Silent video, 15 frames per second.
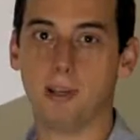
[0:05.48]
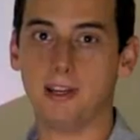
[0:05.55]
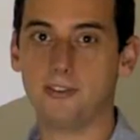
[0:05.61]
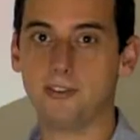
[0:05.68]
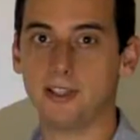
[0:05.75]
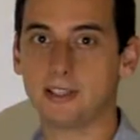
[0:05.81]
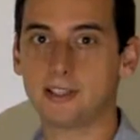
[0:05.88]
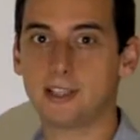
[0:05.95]

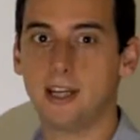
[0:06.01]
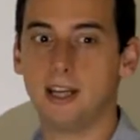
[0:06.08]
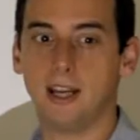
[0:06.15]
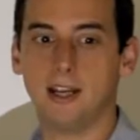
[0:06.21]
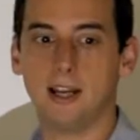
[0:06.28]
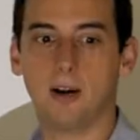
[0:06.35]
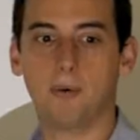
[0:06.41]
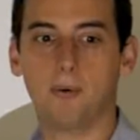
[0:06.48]
basics,
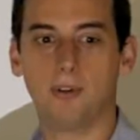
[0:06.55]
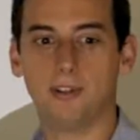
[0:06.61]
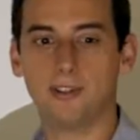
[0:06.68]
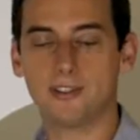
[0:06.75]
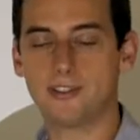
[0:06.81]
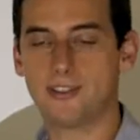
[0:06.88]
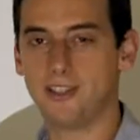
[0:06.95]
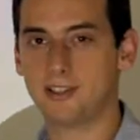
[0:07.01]
and now we're in the
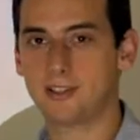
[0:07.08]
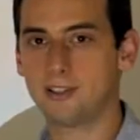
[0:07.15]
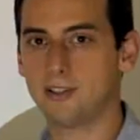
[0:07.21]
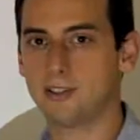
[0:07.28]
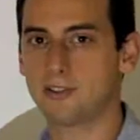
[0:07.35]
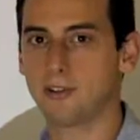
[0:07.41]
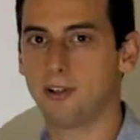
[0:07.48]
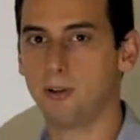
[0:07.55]
sixth
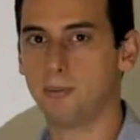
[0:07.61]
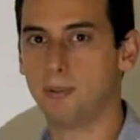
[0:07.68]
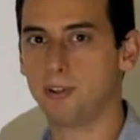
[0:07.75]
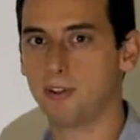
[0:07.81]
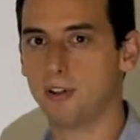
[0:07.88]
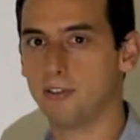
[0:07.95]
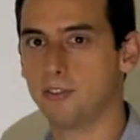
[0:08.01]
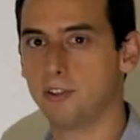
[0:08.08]
installment
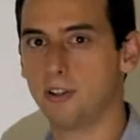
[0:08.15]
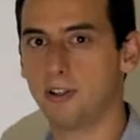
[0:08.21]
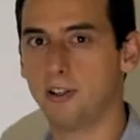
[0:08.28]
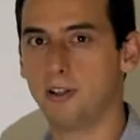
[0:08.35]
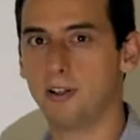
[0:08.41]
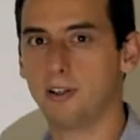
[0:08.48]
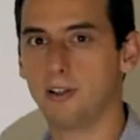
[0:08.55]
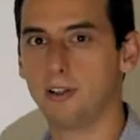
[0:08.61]
of
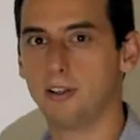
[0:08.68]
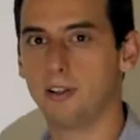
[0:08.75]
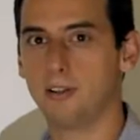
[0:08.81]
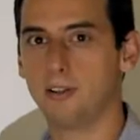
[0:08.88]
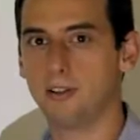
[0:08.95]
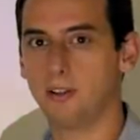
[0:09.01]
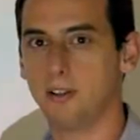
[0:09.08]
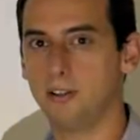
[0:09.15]
our
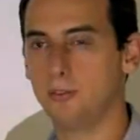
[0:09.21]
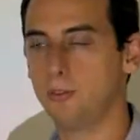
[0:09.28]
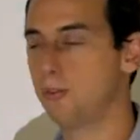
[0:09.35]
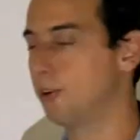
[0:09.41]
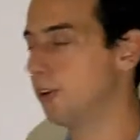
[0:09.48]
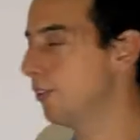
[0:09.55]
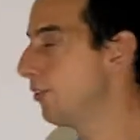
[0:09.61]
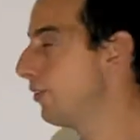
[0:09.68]
uh,
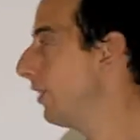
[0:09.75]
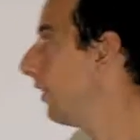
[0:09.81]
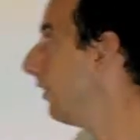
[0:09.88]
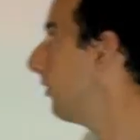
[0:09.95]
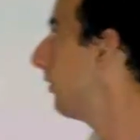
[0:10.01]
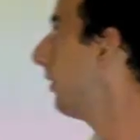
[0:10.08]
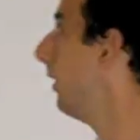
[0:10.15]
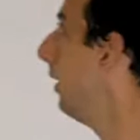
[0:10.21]
tutorial
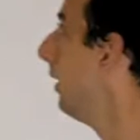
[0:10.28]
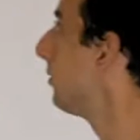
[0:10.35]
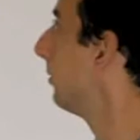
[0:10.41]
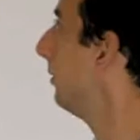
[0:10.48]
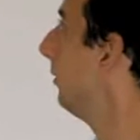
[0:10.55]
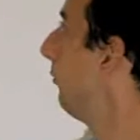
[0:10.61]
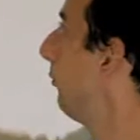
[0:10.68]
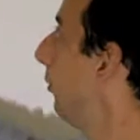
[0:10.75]
series. So
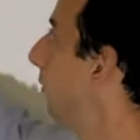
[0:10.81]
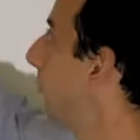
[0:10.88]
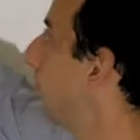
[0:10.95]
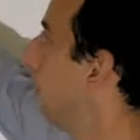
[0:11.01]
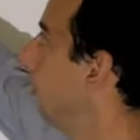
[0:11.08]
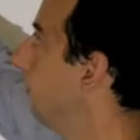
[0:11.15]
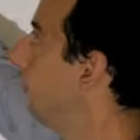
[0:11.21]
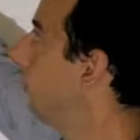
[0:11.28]
in the first
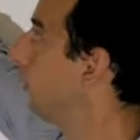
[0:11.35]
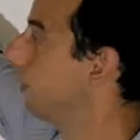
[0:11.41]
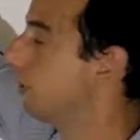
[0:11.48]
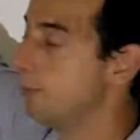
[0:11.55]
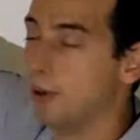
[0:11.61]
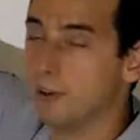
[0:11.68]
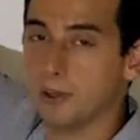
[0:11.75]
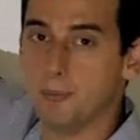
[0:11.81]
one, we talked
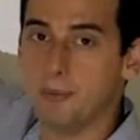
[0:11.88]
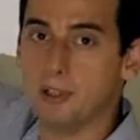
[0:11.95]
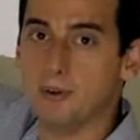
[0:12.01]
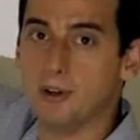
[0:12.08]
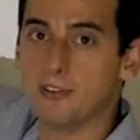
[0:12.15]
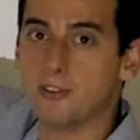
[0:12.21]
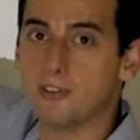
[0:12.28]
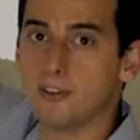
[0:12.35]
about amino
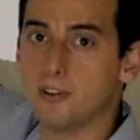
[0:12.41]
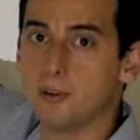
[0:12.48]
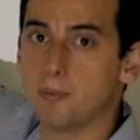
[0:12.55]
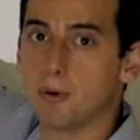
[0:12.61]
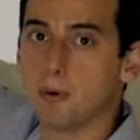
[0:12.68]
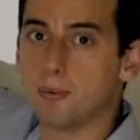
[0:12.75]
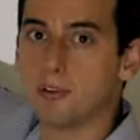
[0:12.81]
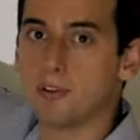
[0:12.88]
acids and their
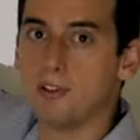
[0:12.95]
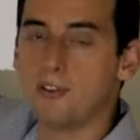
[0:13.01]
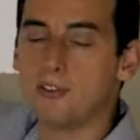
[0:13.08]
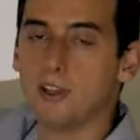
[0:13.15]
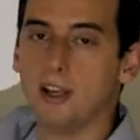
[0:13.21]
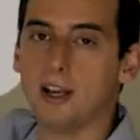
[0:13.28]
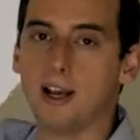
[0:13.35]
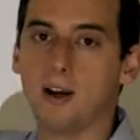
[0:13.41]
properties
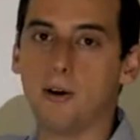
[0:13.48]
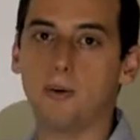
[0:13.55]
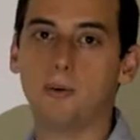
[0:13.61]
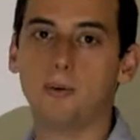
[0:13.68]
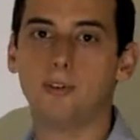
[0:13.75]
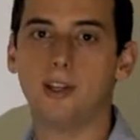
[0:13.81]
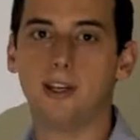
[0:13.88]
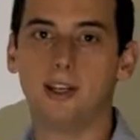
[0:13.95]
and
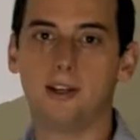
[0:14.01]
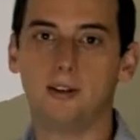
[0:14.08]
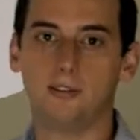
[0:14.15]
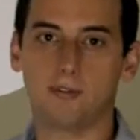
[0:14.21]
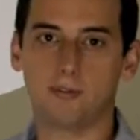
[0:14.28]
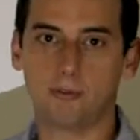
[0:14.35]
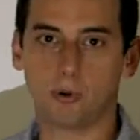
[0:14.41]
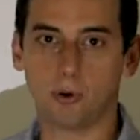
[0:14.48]
how they
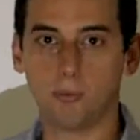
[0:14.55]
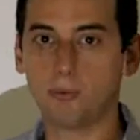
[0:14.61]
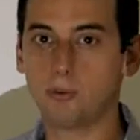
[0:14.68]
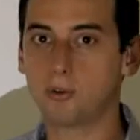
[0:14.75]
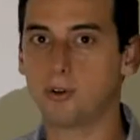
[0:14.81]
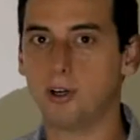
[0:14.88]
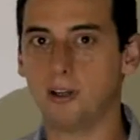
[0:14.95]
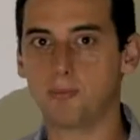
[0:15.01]
form to
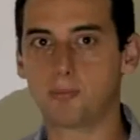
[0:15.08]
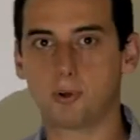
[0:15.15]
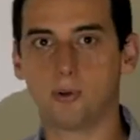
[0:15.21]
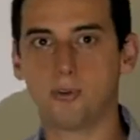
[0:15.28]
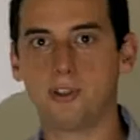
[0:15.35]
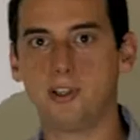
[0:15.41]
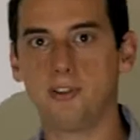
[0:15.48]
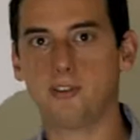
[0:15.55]
create
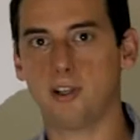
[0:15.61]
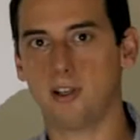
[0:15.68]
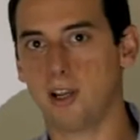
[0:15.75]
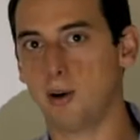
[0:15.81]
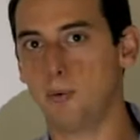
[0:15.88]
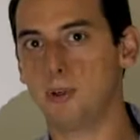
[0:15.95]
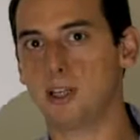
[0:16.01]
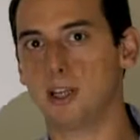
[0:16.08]
proteins and
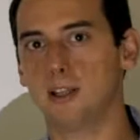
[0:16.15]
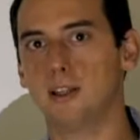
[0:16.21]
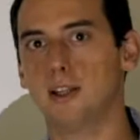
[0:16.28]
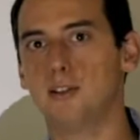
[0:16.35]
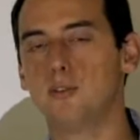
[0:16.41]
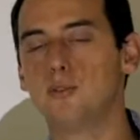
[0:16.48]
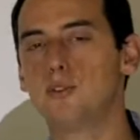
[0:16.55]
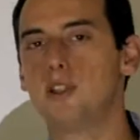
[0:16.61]
how we can
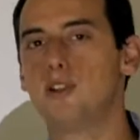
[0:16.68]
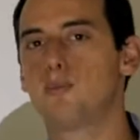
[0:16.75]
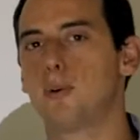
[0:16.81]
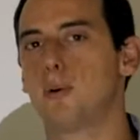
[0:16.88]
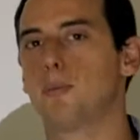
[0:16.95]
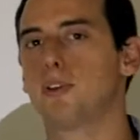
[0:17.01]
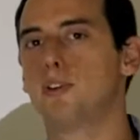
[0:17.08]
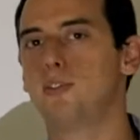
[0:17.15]
then use these
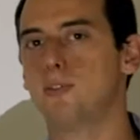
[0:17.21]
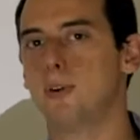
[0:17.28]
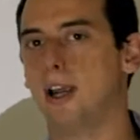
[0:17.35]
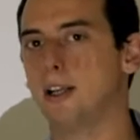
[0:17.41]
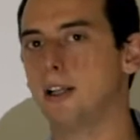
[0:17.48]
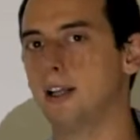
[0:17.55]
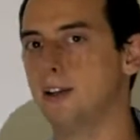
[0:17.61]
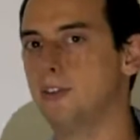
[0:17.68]
properties to
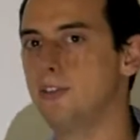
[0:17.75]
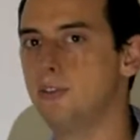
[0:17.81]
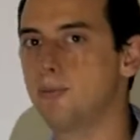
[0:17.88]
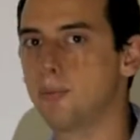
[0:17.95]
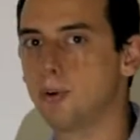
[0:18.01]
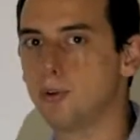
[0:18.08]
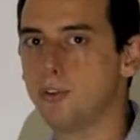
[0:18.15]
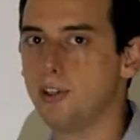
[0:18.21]
analyze these
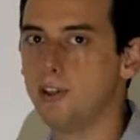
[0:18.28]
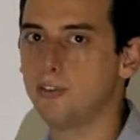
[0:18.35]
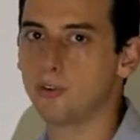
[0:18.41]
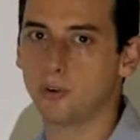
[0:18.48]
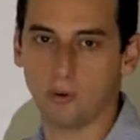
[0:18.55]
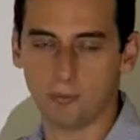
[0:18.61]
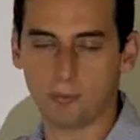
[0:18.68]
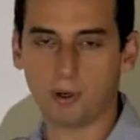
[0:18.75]
proteins
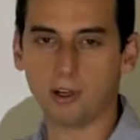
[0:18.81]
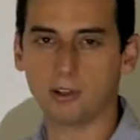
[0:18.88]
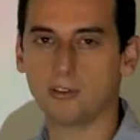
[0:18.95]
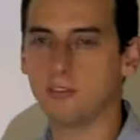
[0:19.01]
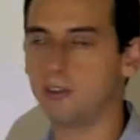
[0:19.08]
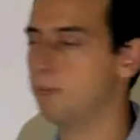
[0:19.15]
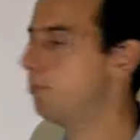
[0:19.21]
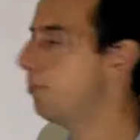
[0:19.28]
or parts
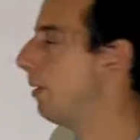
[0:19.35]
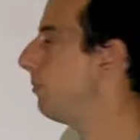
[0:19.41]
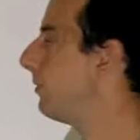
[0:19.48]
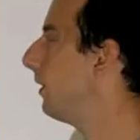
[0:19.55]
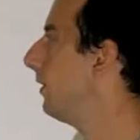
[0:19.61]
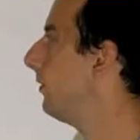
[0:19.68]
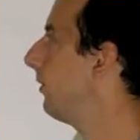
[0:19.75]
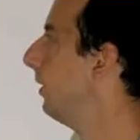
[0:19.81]
of them
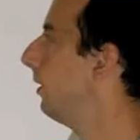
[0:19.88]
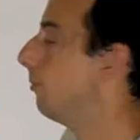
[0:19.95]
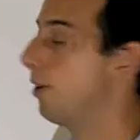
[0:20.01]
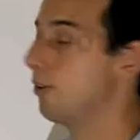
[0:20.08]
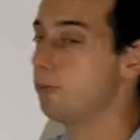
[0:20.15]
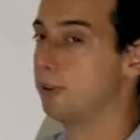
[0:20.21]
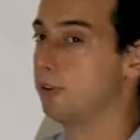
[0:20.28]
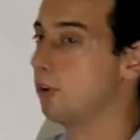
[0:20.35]
peptides in a
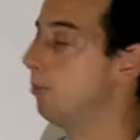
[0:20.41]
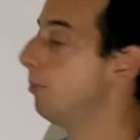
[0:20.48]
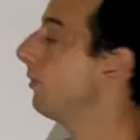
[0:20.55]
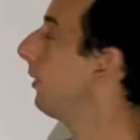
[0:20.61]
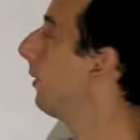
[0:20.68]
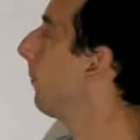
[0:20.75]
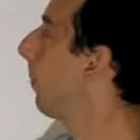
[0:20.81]
mass spectrometer.